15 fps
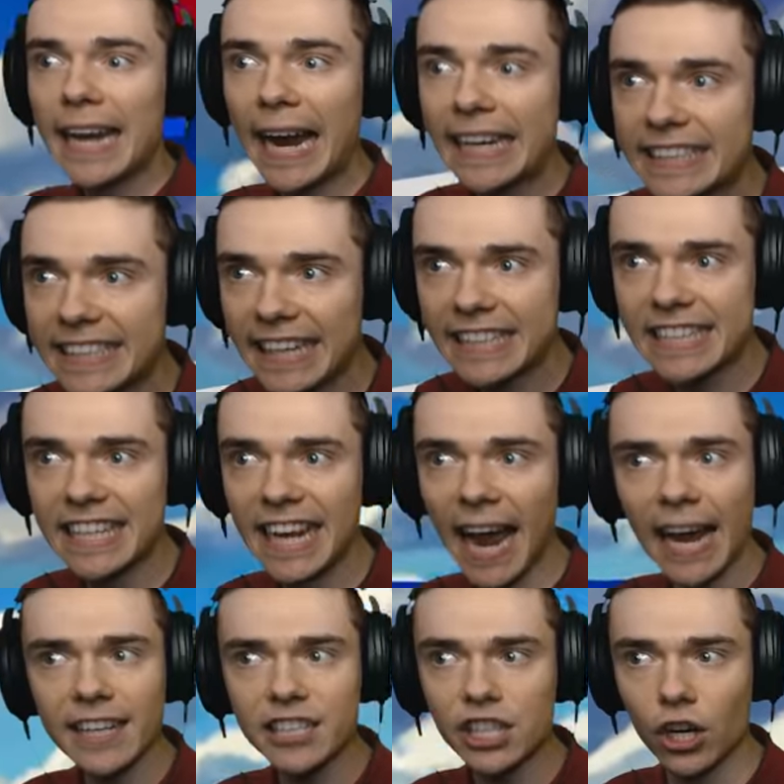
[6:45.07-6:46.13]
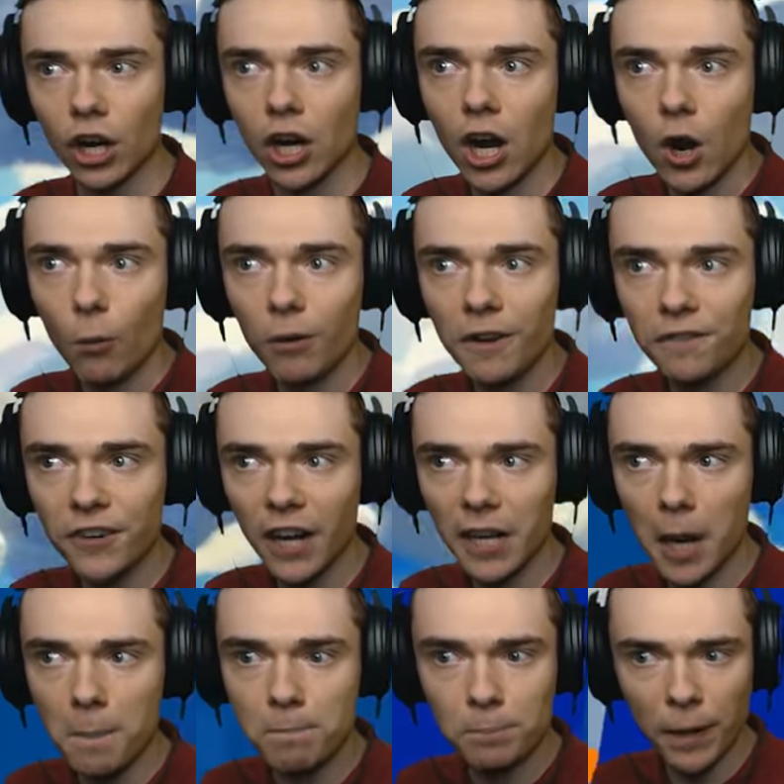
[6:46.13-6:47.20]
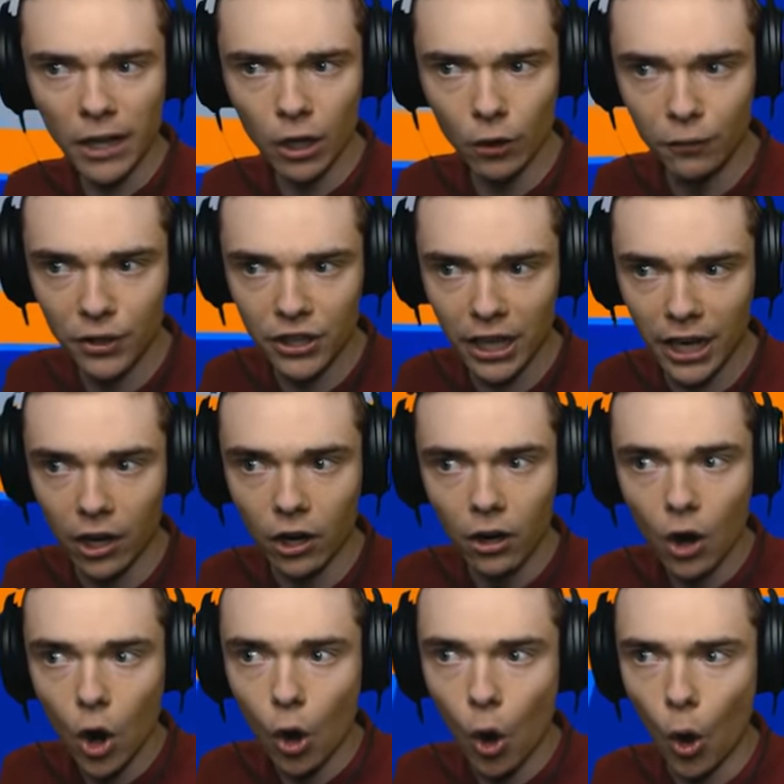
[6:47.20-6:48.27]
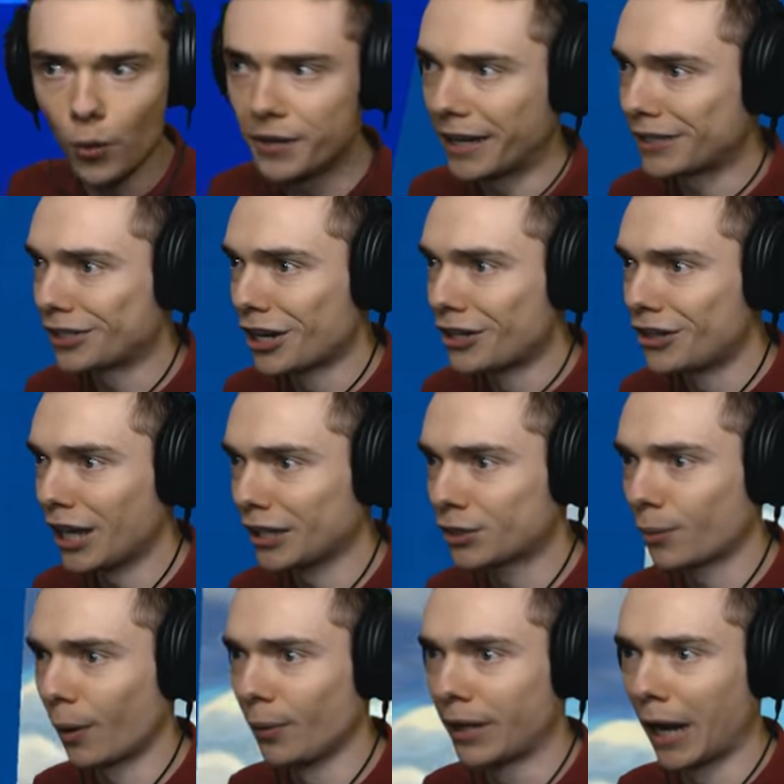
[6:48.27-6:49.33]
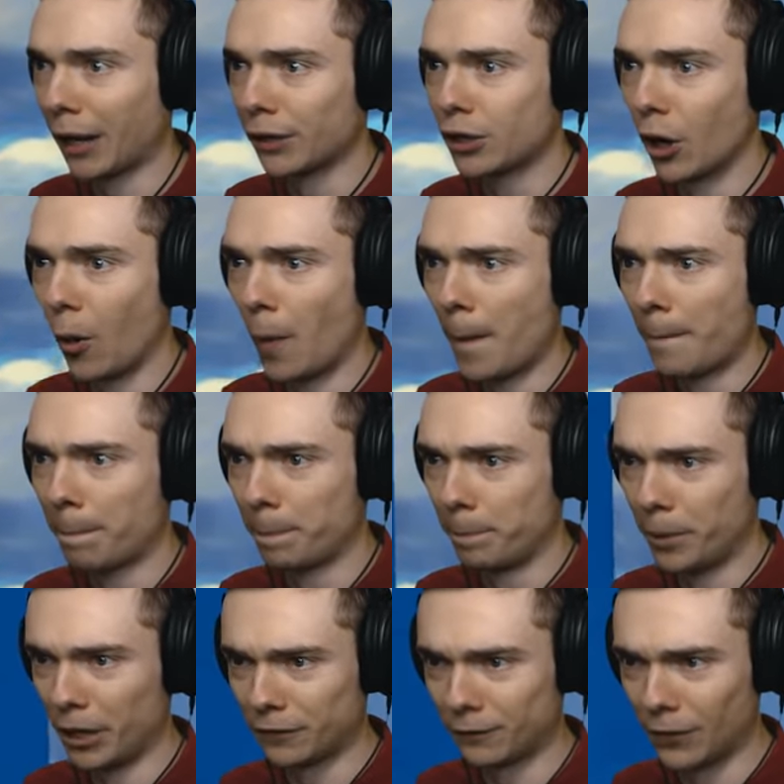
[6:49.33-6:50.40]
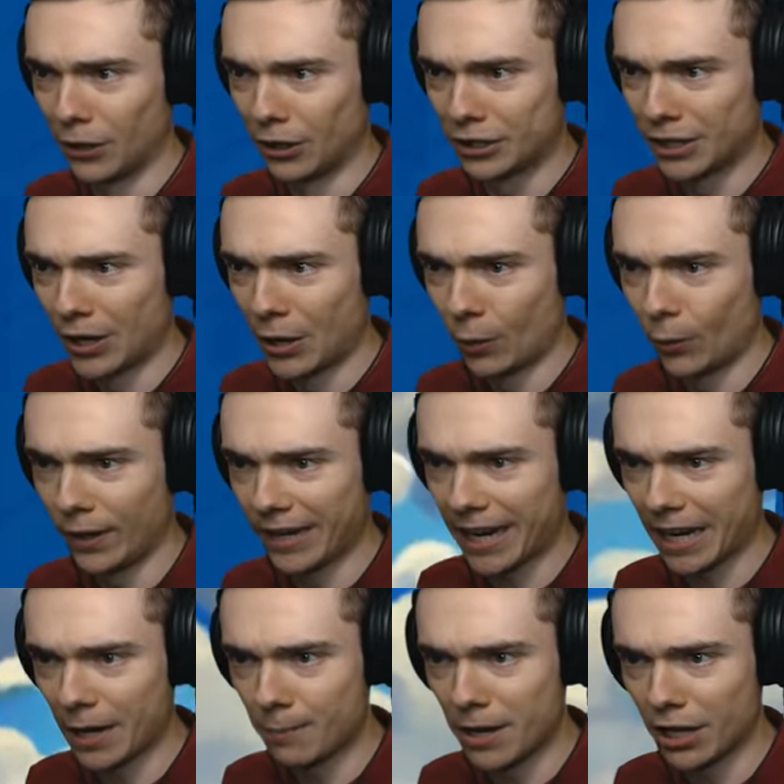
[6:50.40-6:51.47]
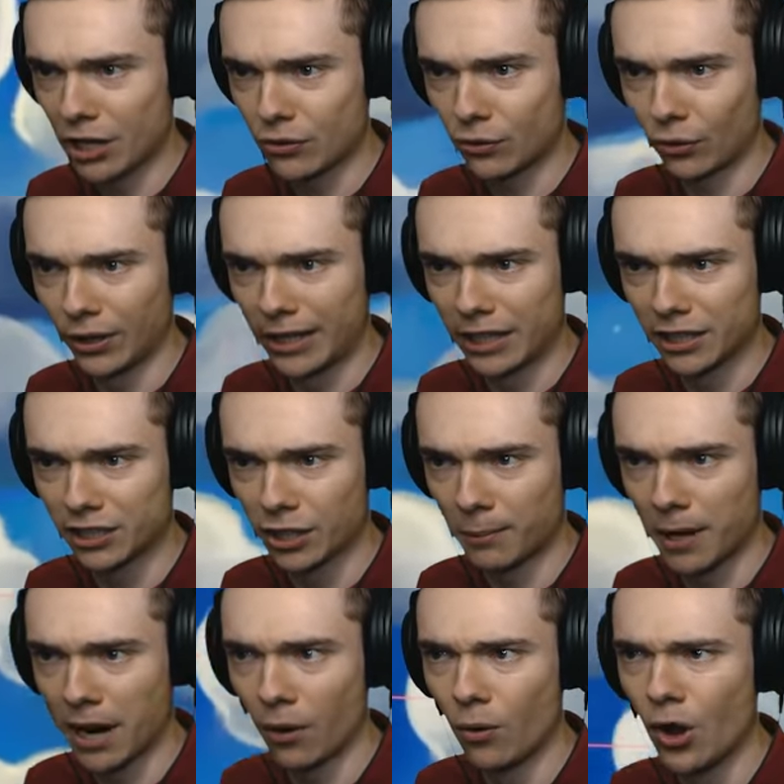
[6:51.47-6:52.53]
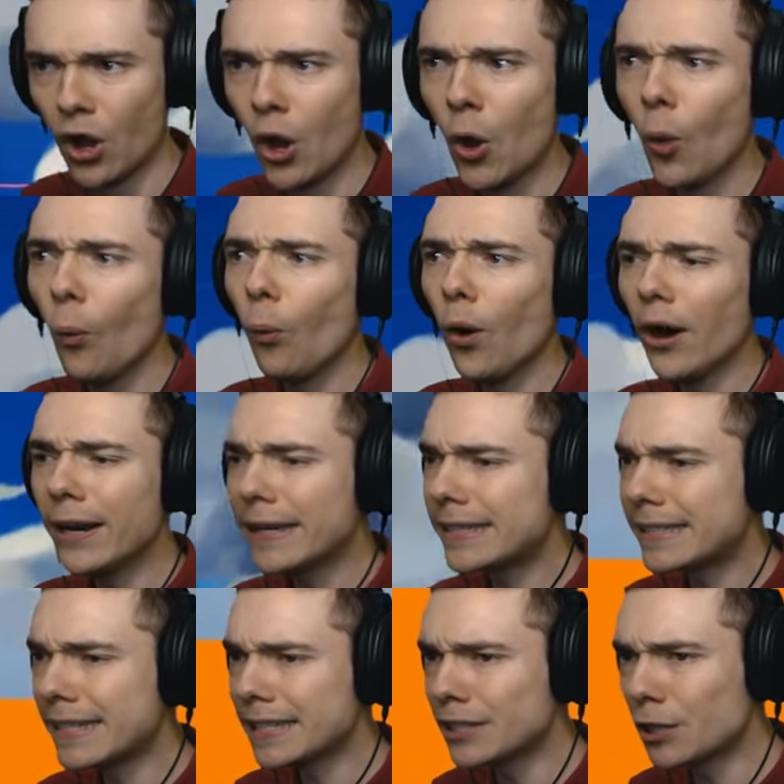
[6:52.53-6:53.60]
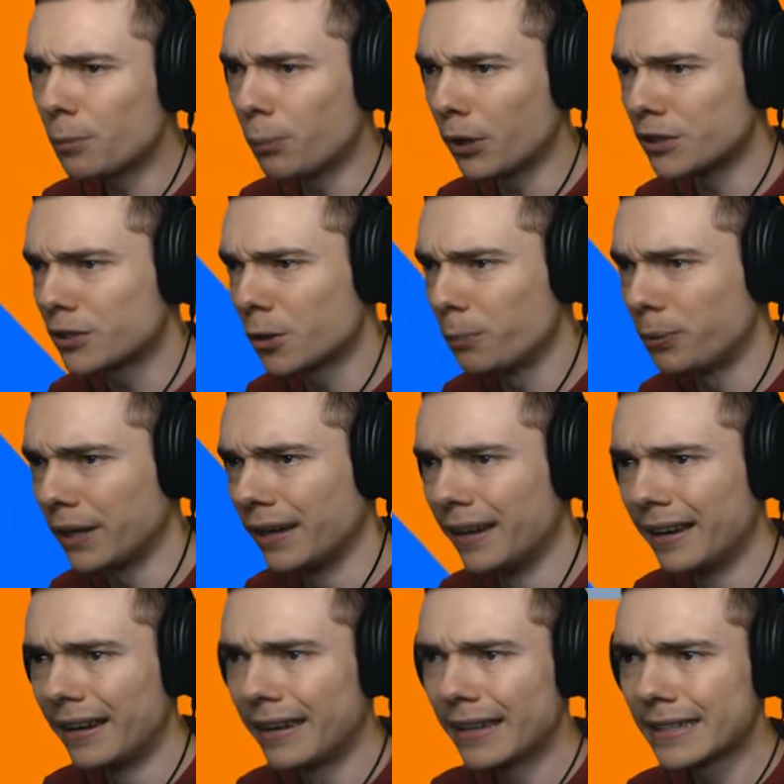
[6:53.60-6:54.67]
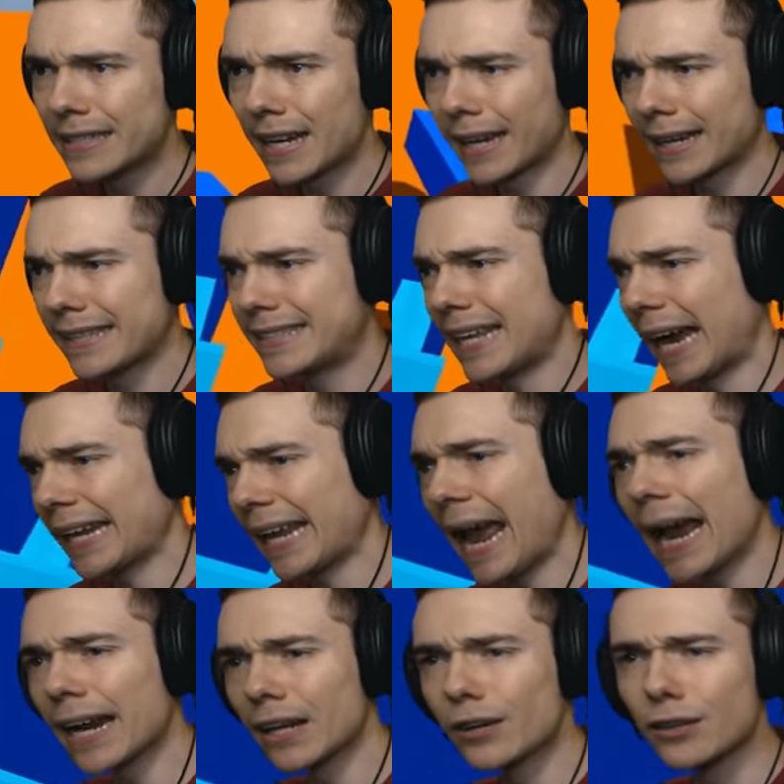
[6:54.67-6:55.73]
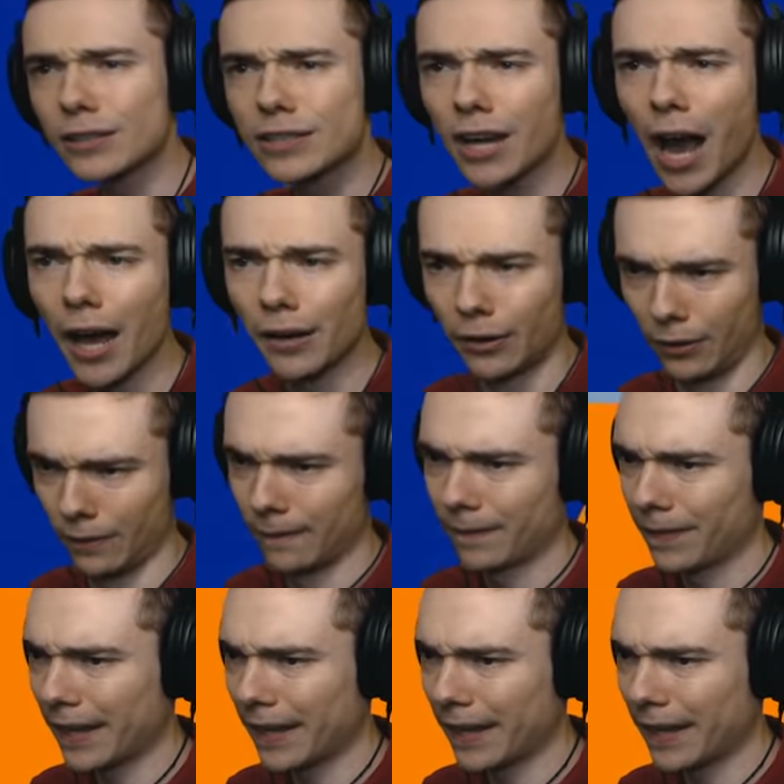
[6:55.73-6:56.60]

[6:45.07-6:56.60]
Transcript: Guys, that's the answer. We've got a pit over there. Oh, yes. That's where we gotta go. But first, we gotta make it through here somehow. What is this supposed to be? It's like a diagonal tunnel.